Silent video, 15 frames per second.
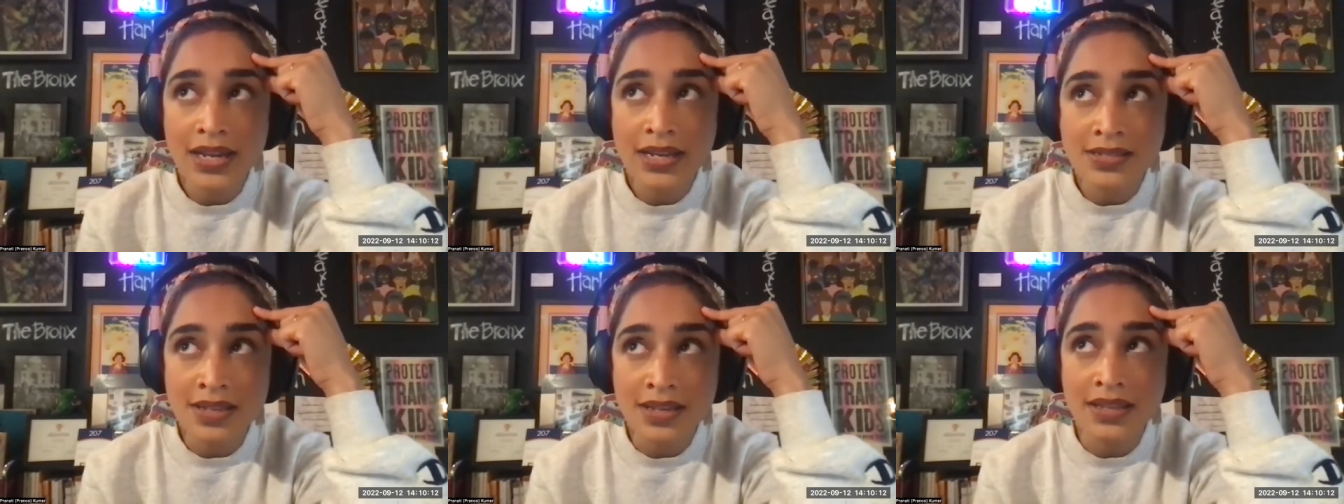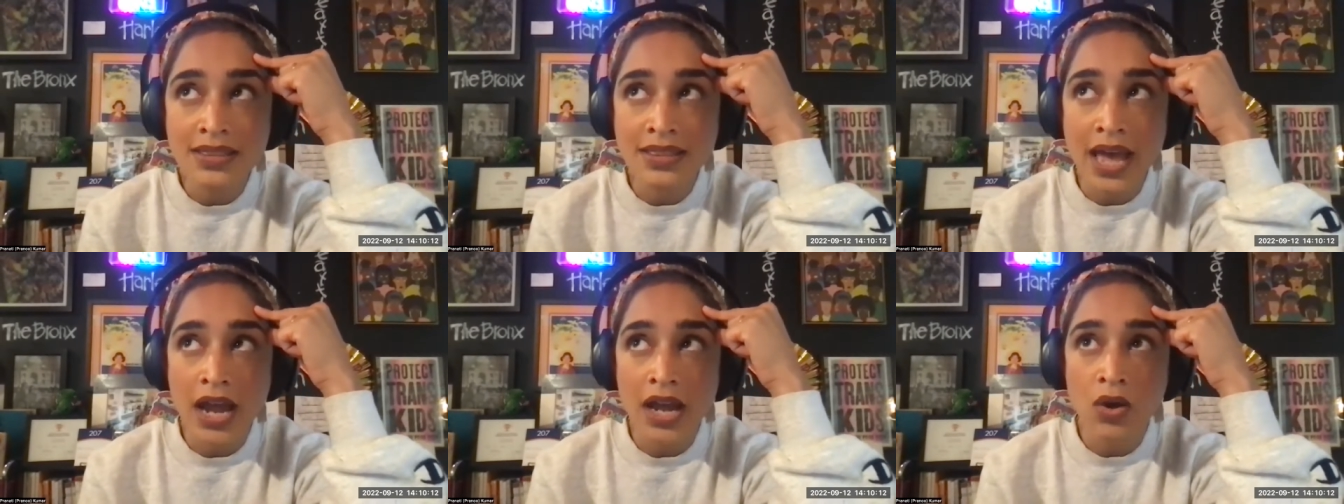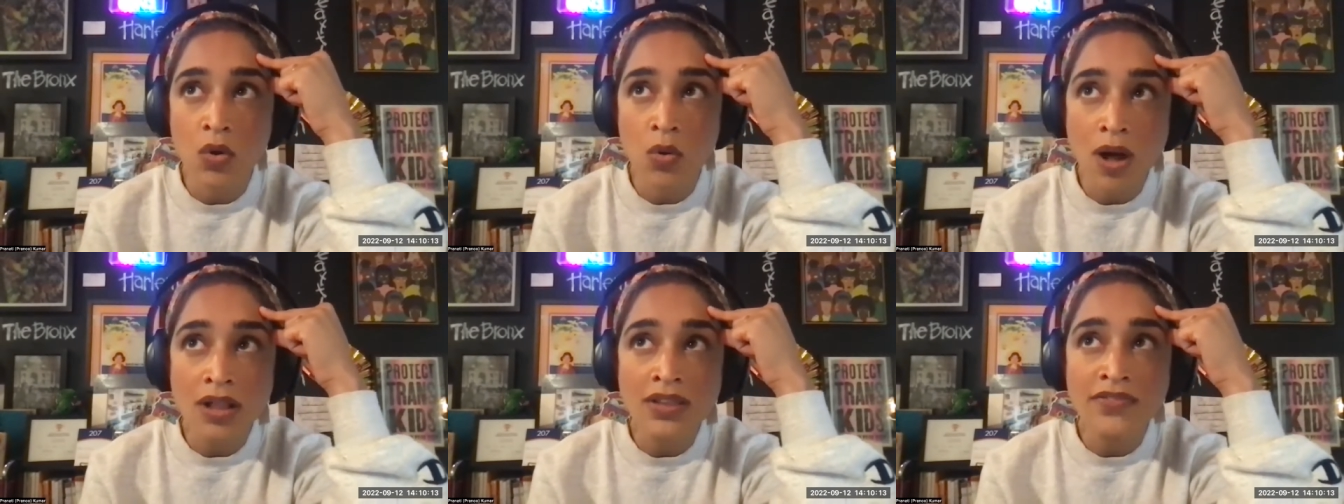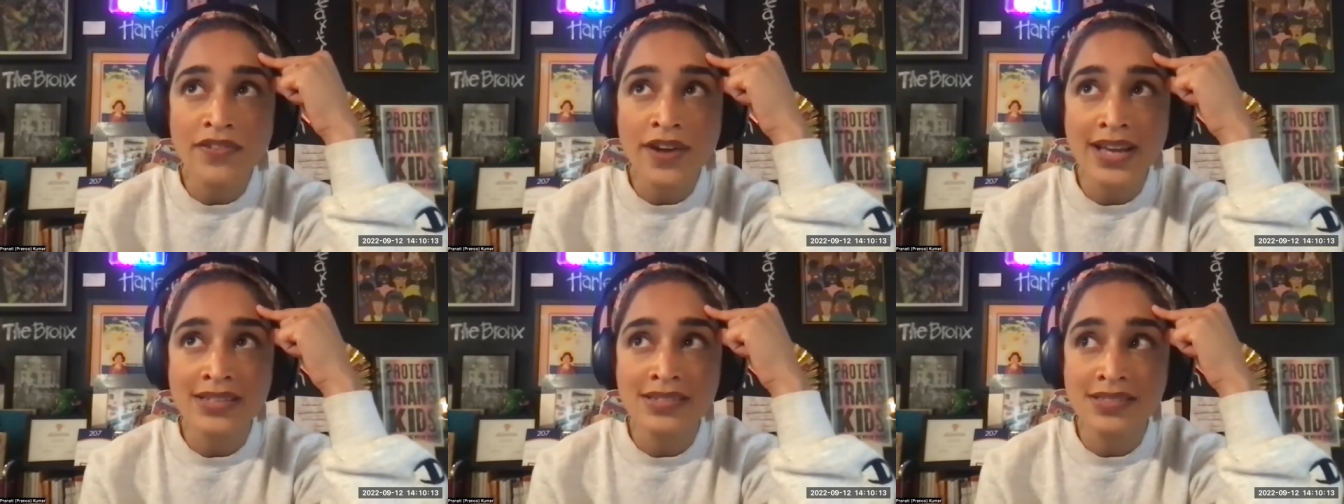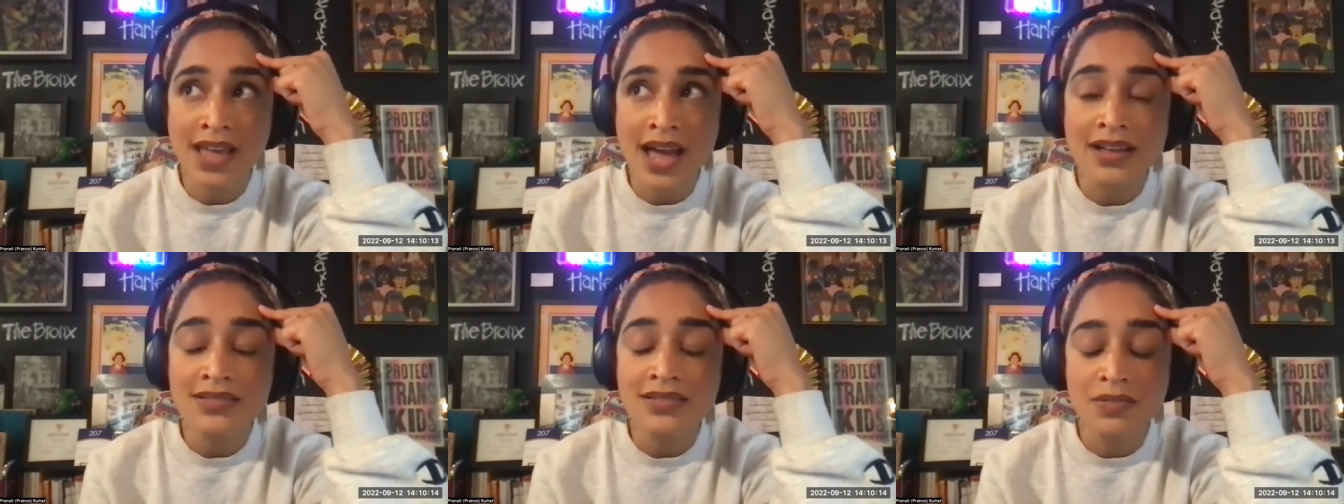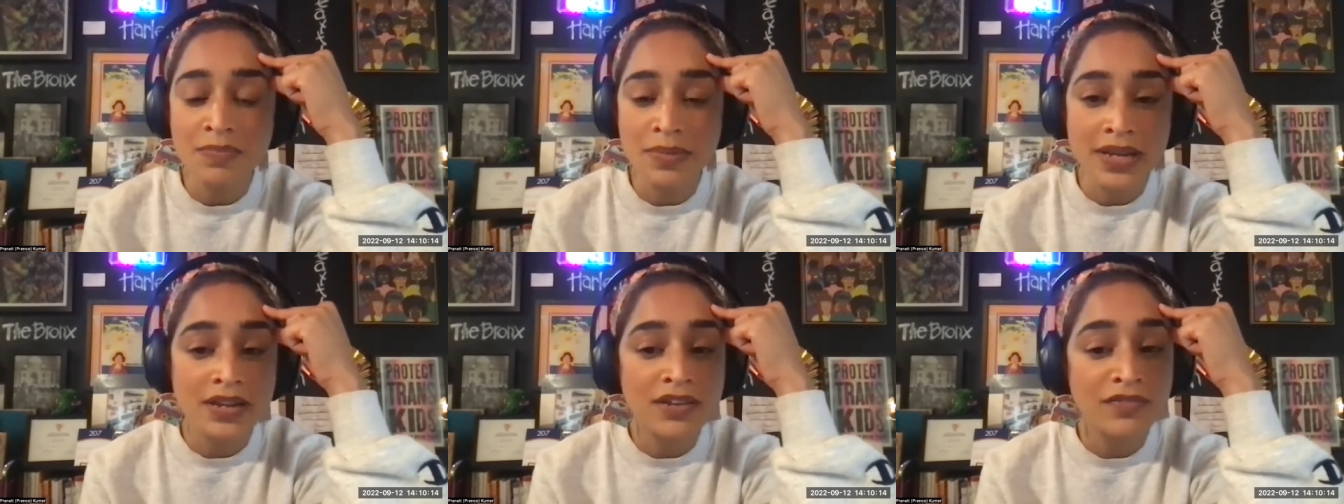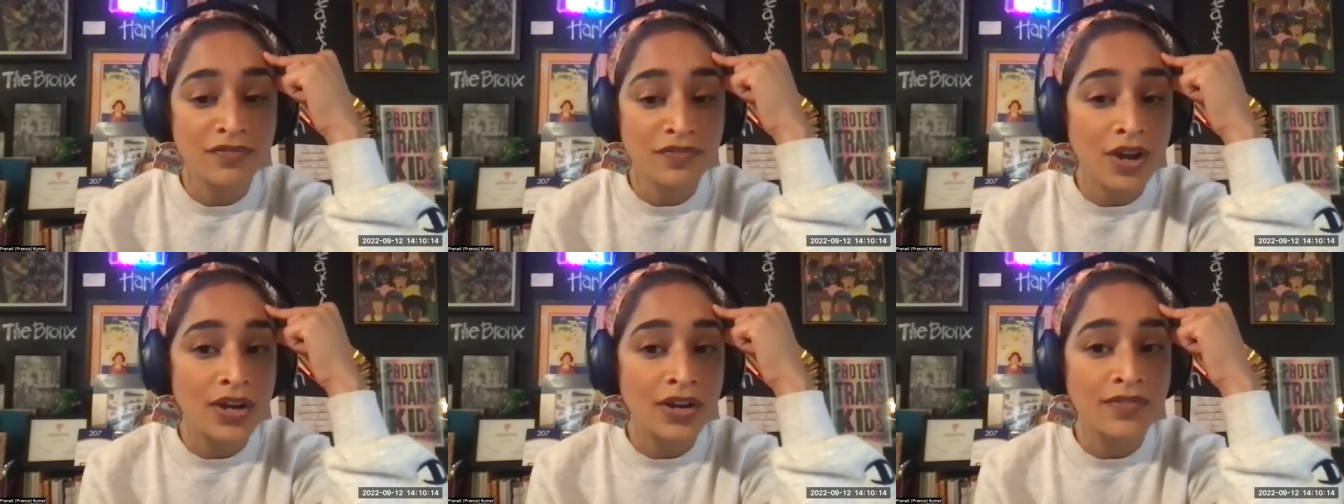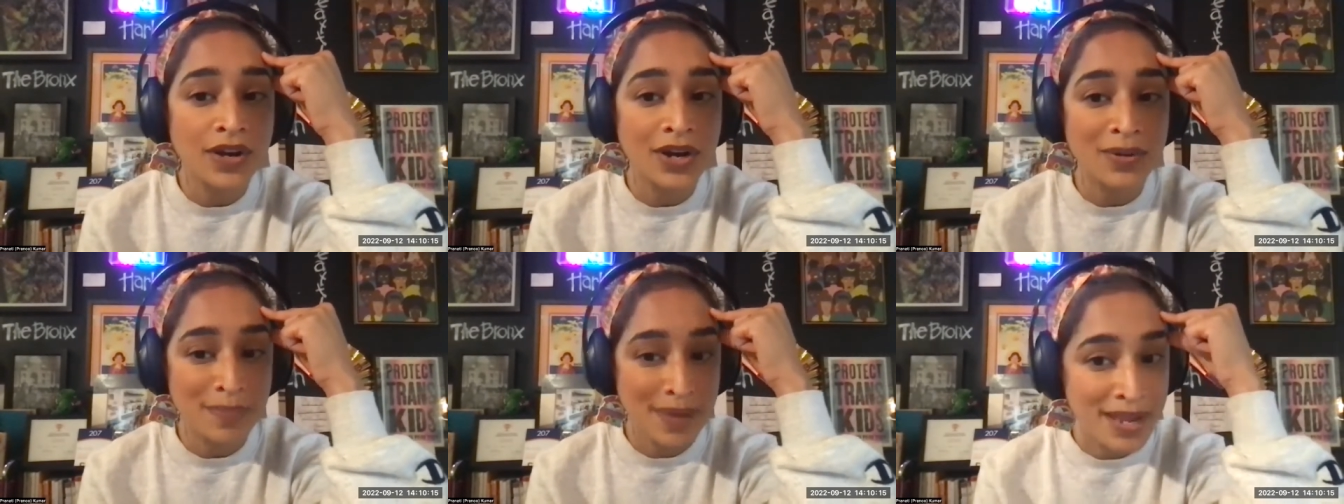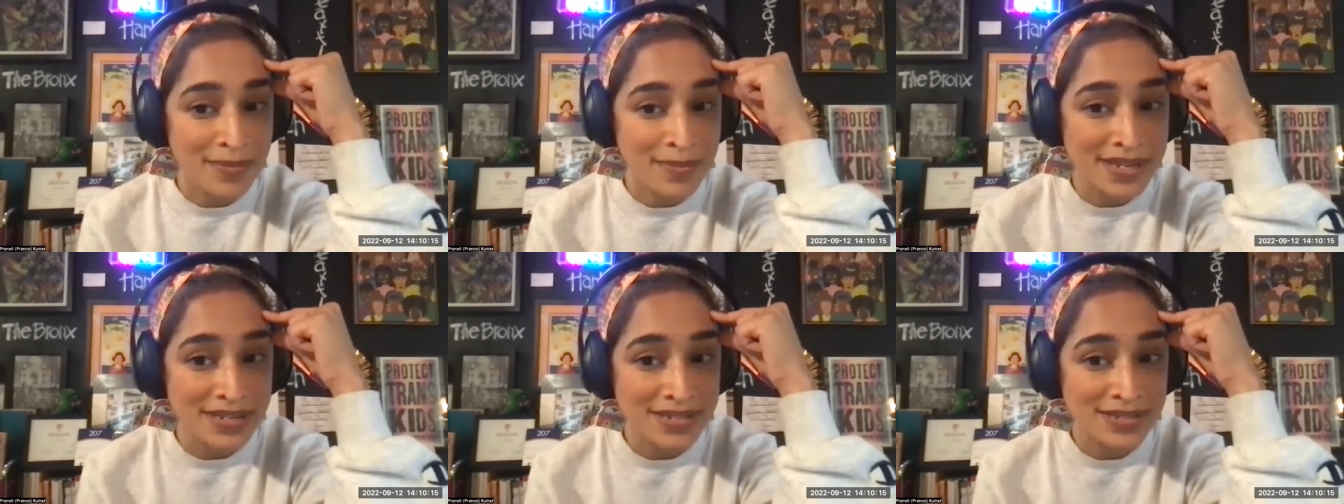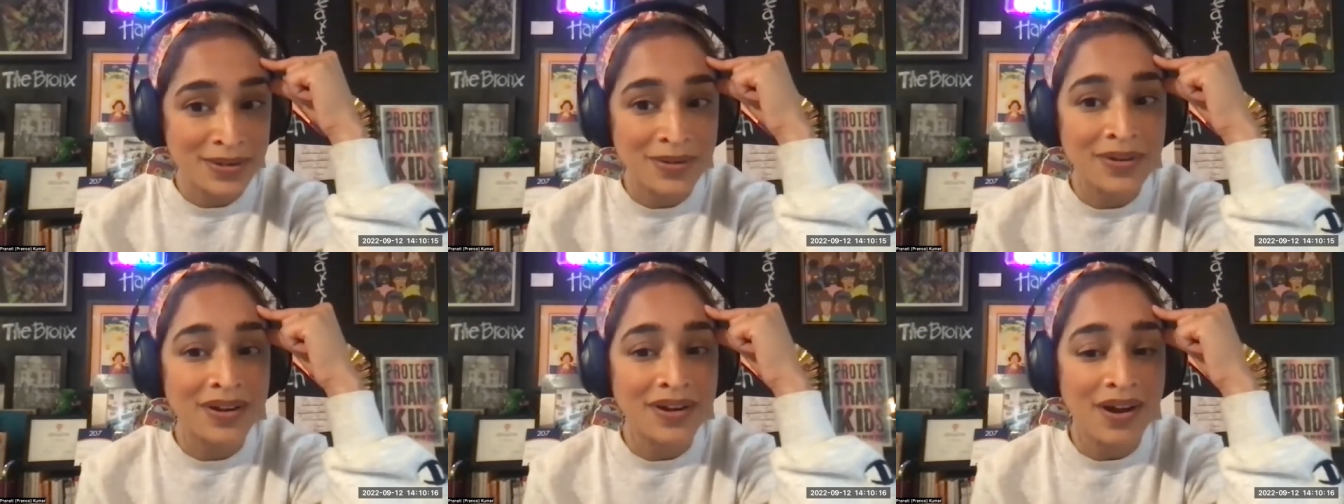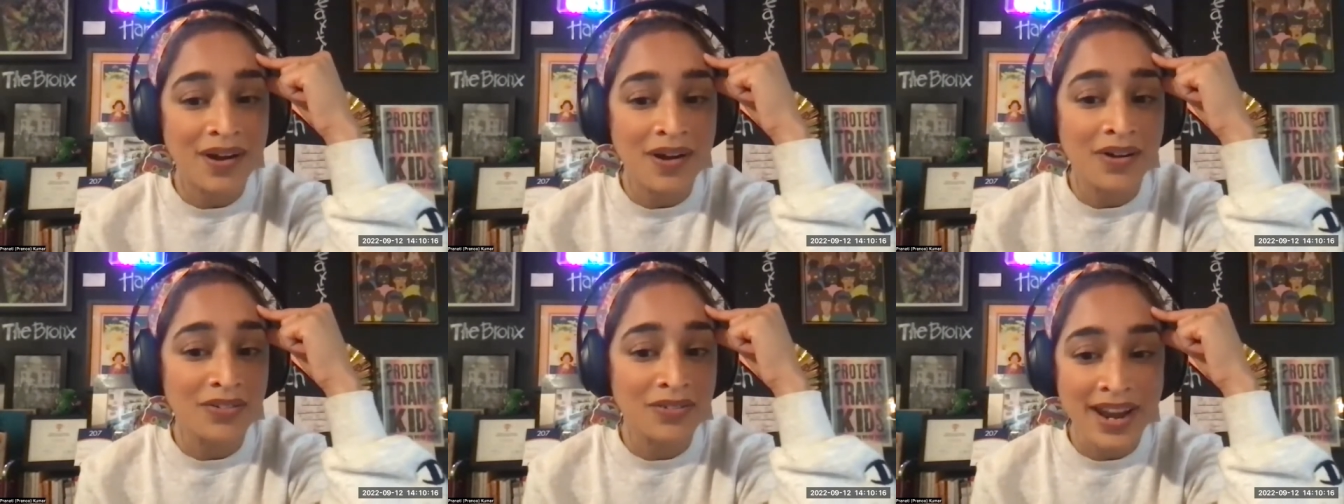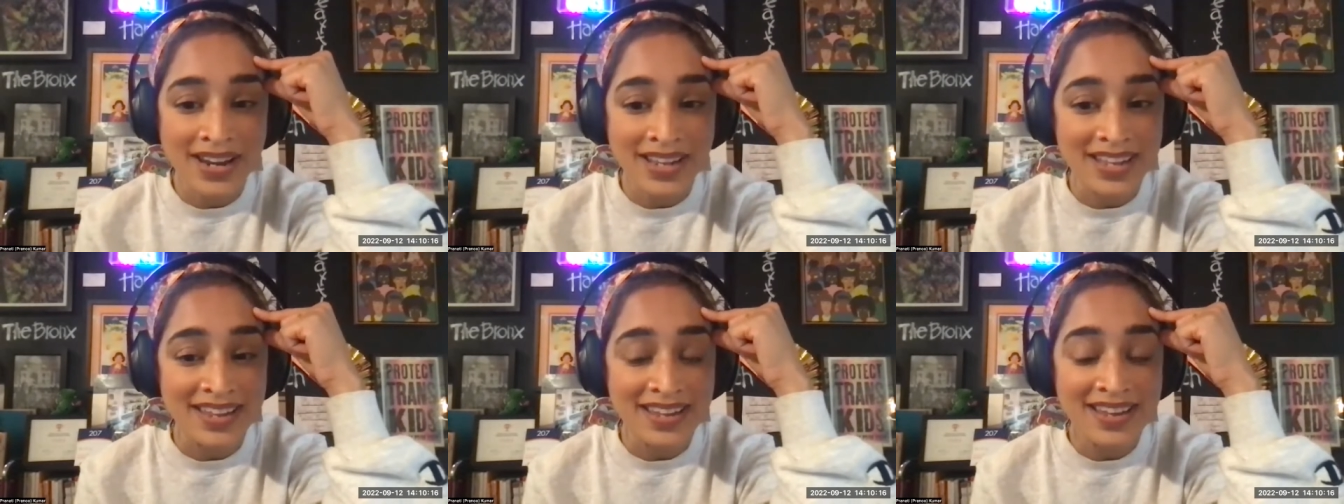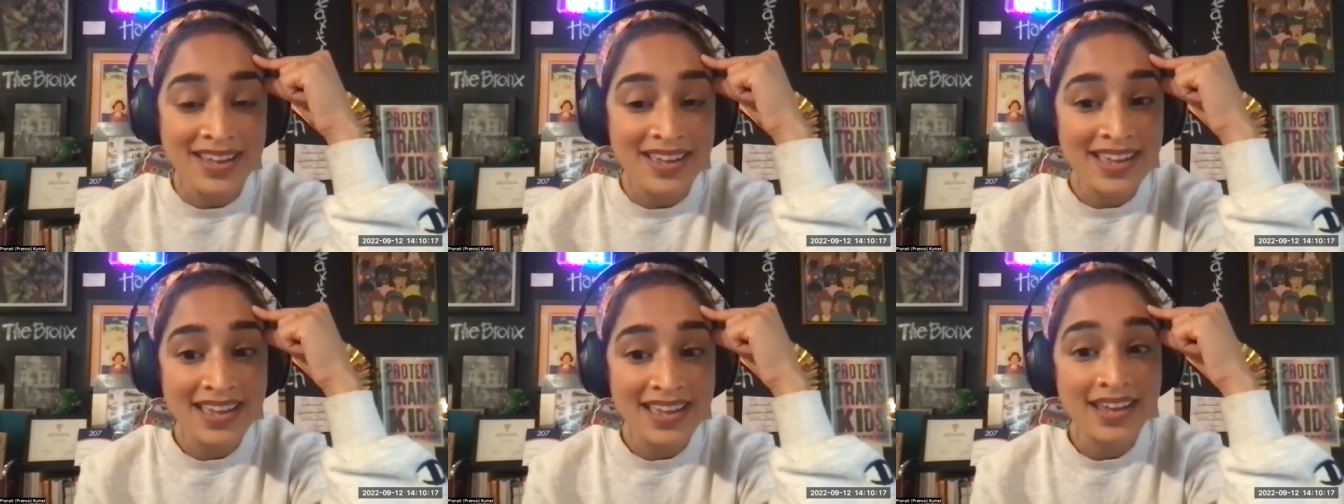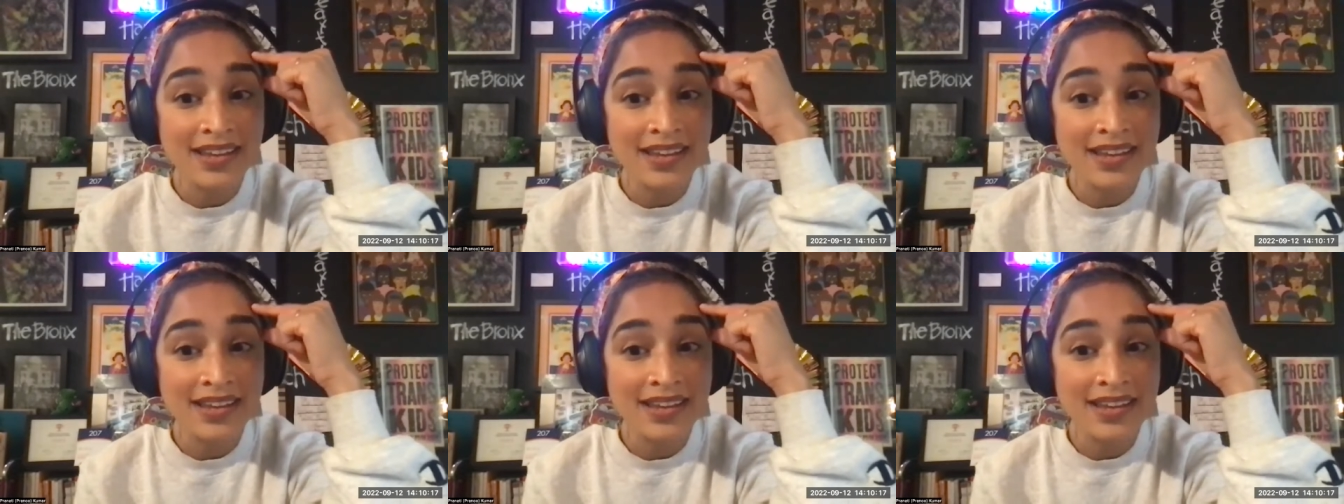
is it that qualifies that to be in front of our babies who are already